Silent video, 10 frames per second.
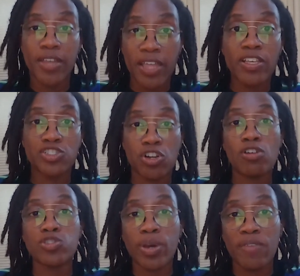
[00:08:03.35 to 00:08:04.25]
and they should
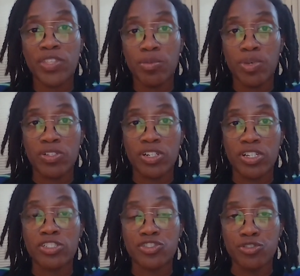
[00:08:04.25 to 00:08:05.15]
also have the
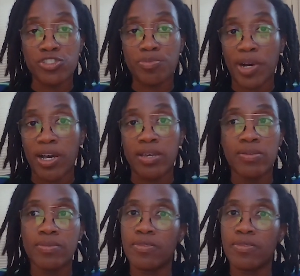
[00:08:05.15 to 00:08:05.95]
ability to search it by